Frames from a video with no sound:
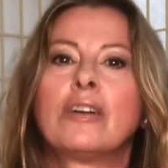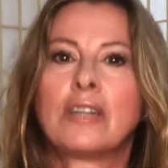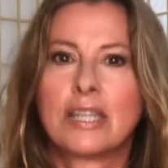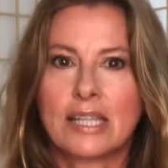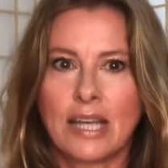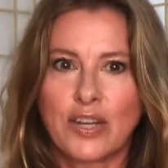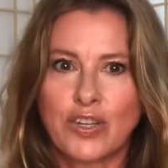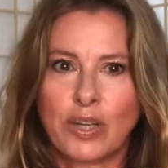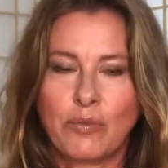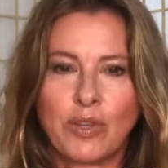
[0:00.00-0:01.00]
the
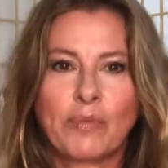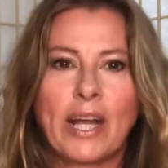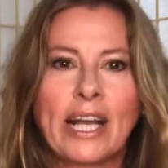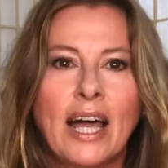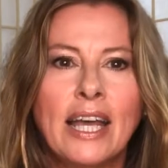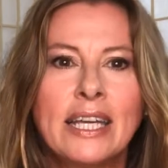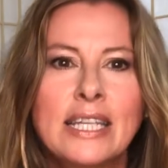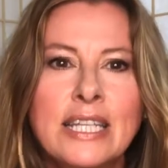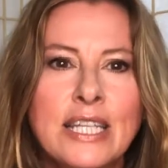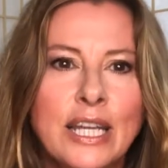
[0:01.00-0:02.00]
session with my client,